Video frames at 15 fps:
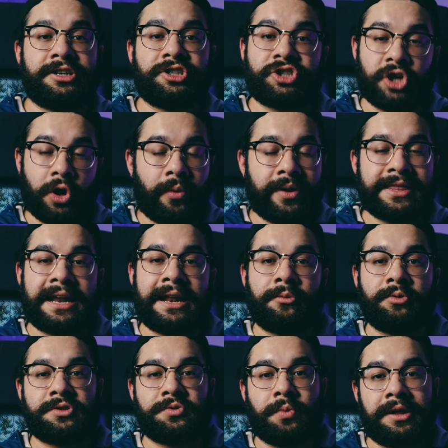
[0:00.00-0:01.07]
showing that I
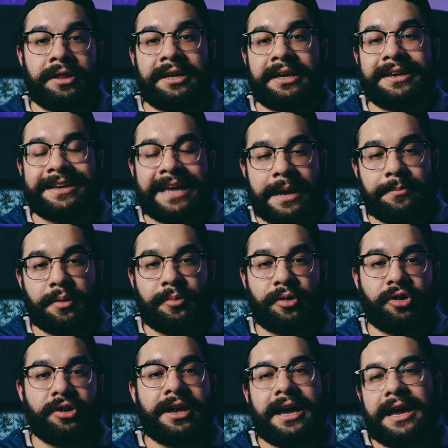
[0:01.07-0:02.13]
was willing and
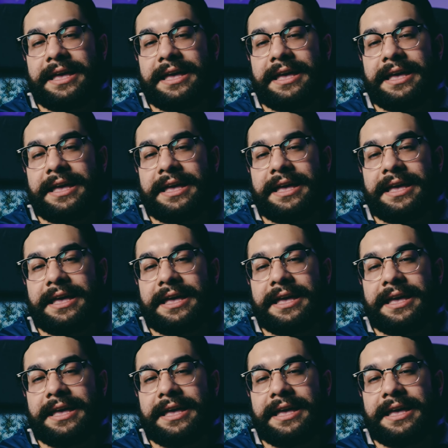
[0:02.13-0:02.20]
capable